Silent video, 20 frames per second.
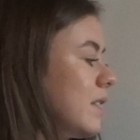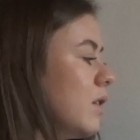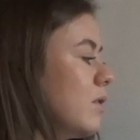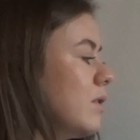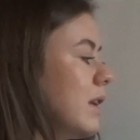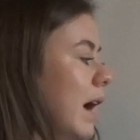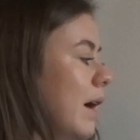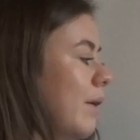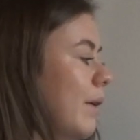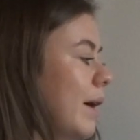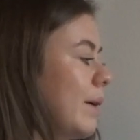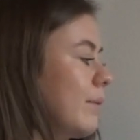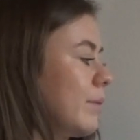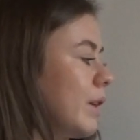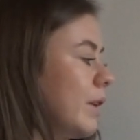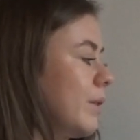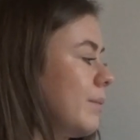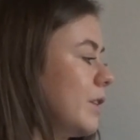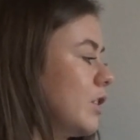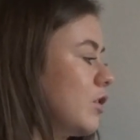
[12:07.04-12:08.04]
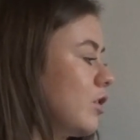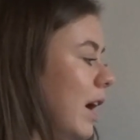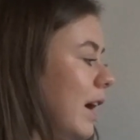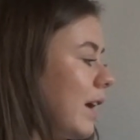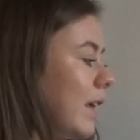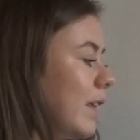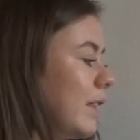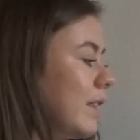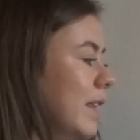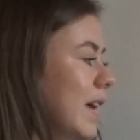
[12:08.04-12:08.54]
so now I'm going to be
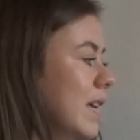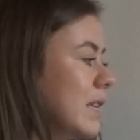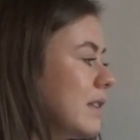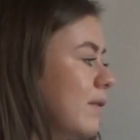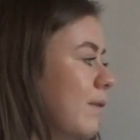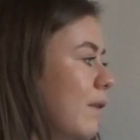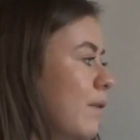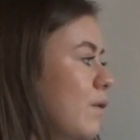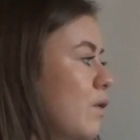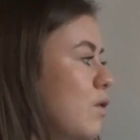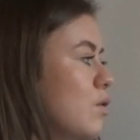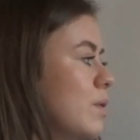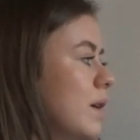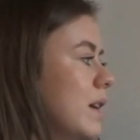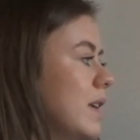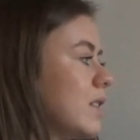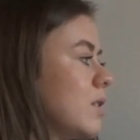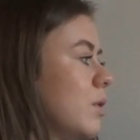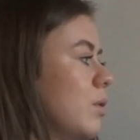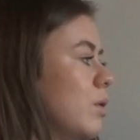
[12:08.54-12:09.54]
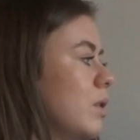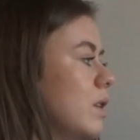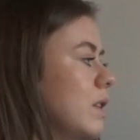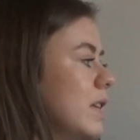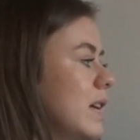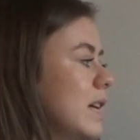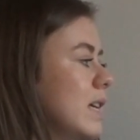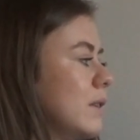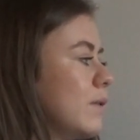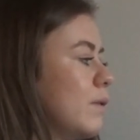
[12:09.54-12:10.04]
tracking this for 4 weeks. So all of
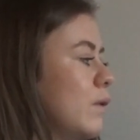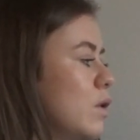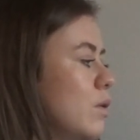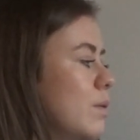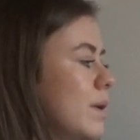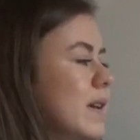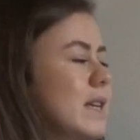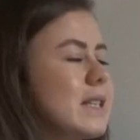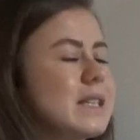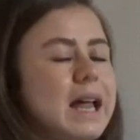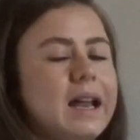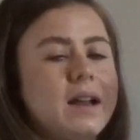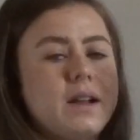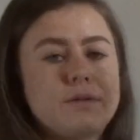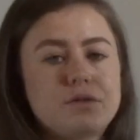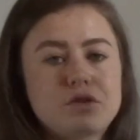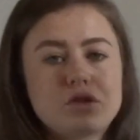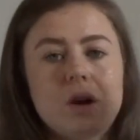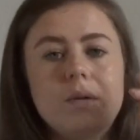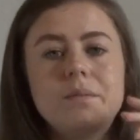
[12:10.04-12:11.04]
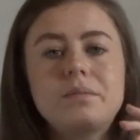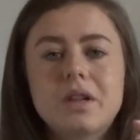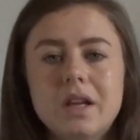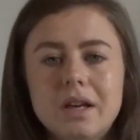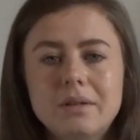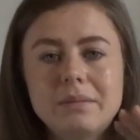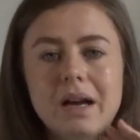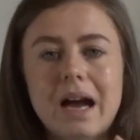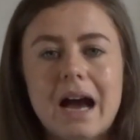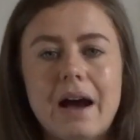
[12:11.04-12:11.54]
these 4 weeks, and I've dropped
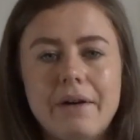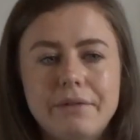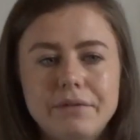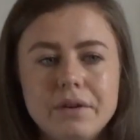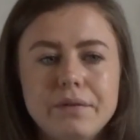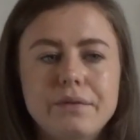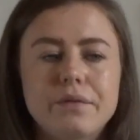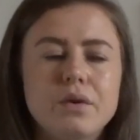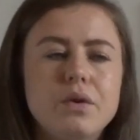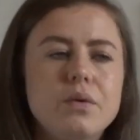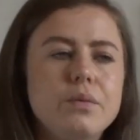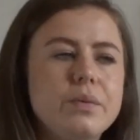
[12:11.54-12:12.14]
them after 4